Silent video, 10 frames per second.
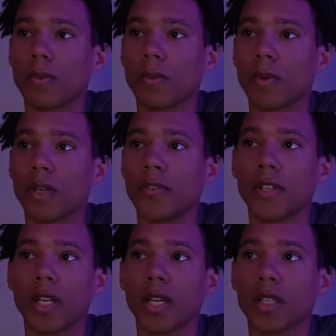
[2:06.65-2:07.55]
or
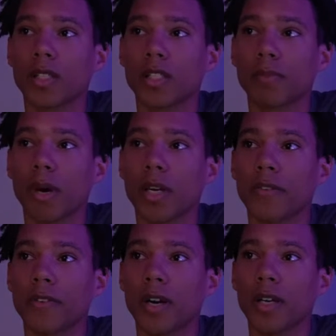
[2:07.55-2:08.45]
even like
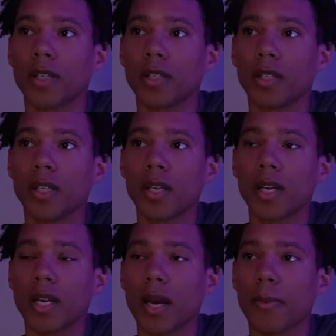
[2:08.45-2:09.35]
Spotify
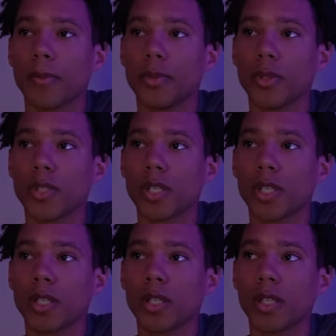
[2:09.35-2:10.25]
and Apple
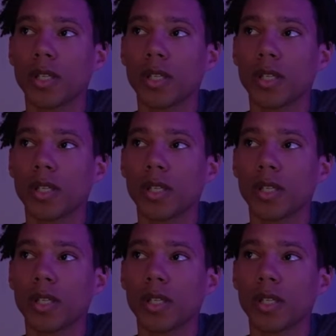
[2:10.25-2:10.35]
Music,